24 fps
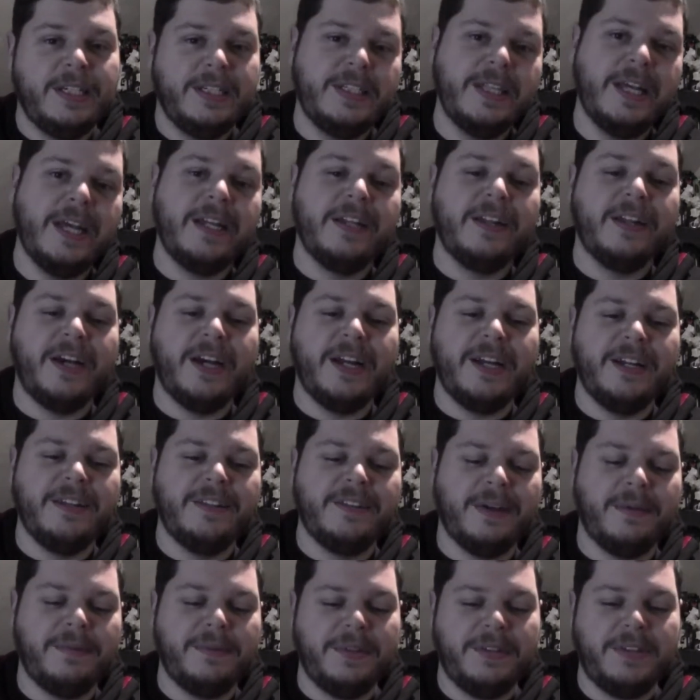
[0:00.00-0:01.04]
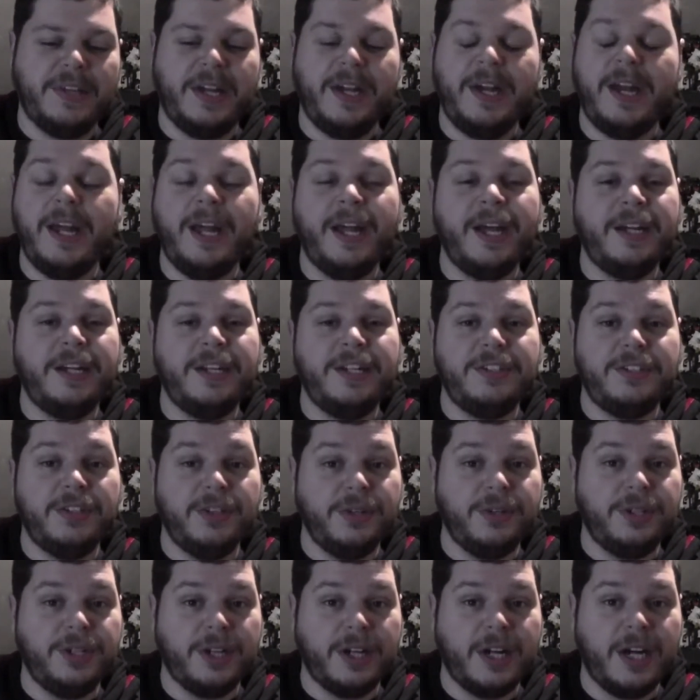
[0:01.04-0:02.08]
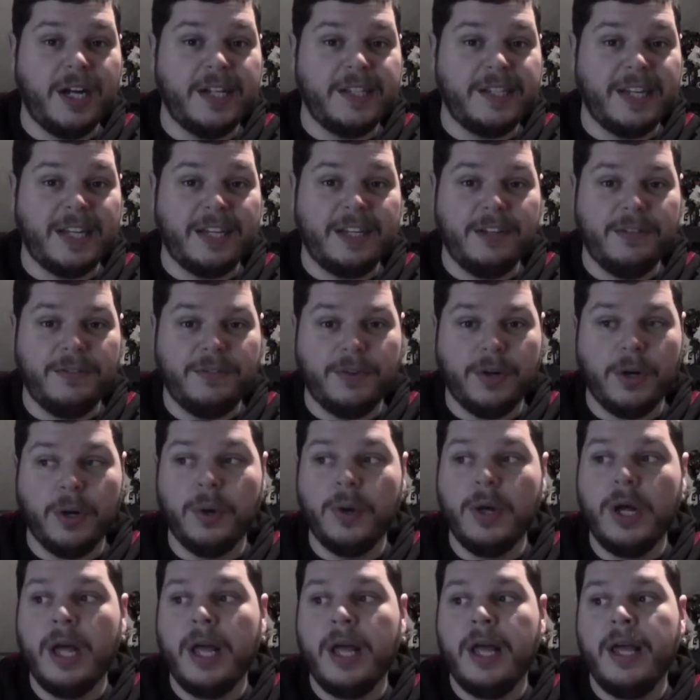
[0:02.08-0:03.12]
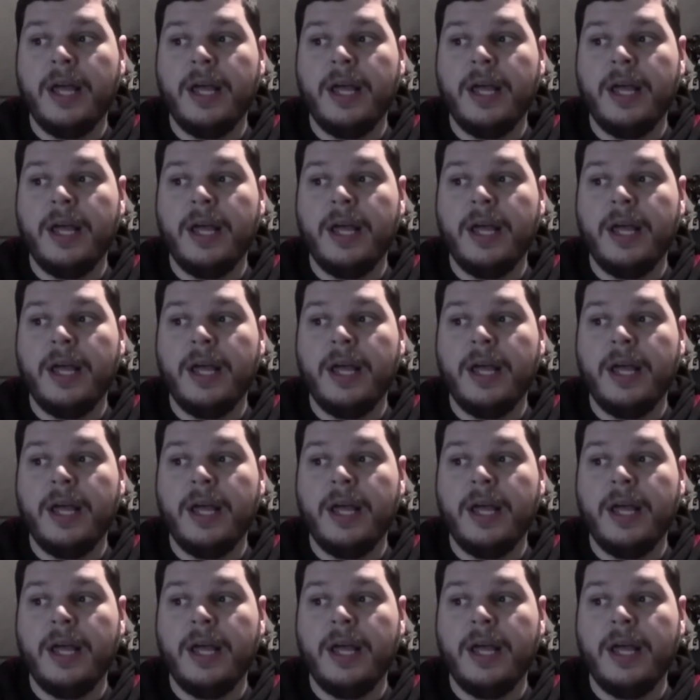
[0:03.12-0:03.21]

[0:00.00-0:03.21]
deadline is up and saying, hey, I need to know your contact info.